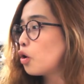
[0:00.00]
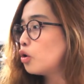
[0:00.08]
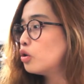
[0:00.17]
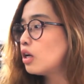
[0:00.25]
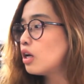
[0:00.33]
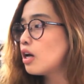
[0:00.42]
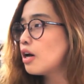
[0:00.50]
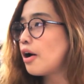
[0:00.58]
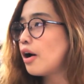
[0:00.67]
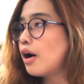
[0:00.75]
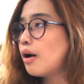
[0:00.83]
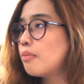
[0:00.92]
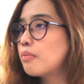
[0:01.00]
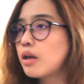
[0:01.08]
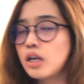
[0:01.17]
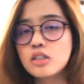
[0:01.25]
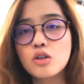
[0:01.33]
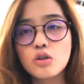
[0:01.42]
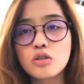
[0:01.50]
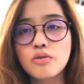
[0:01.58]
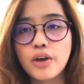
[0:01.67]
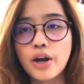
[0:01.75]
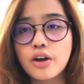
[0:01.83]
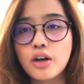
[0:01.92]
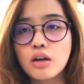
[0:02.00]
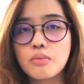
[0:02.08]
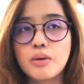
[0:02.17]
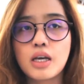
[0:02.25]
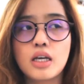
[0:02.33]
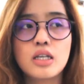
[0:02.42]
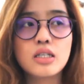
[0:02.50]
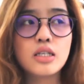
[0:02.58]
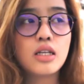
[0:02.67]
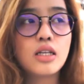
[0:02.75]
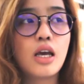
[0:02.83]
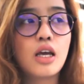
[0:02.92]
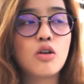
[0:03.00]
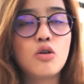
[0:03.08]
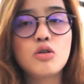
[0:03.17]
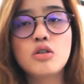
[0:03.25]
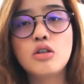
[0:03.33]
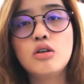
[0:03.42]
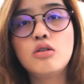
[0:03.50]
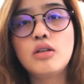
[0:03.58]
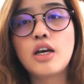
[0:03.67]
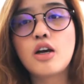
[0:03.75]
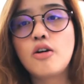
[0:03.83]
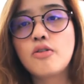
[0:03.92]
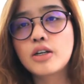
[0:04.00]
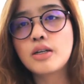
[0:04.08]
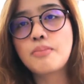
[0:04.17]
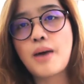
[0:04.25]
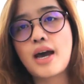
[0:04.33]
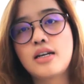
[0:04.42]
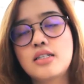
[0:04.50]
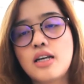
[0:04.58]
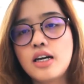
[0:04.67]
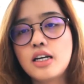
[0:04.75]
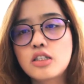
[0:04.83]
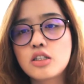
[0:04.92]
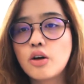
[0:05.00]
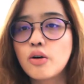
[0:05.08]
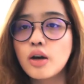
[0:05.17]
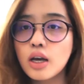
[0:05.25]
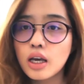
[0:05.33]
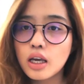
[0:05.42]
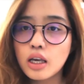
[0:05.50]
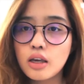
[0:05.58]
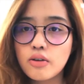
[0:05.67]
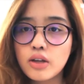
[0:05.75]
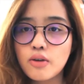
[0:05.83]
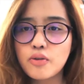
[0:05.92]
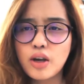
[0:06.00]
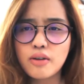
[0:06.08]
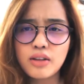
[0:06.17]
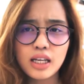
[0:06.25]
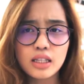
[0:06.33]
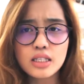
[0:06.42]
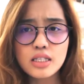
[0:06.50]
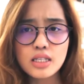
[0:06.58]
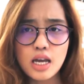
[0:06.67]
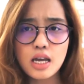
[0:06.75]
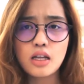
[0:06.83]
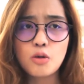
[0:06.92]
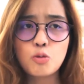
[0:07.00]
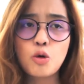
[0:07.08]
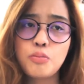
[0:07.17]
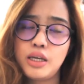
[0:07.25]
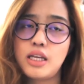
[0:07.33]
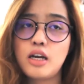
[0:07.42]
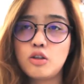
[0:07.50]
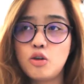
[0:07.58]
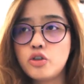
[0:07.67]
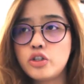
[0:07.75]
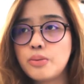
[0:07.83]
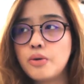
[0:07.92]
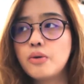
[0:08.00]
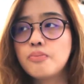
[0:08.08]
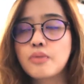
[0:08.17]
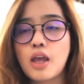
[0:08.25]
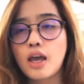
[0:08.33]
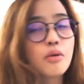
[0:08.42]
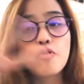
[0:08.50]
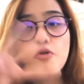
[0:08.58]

coat. Um, it's also very good because it can also like cover the backside. So even if you have like the stain, it won't be that noticeable. Okay. Number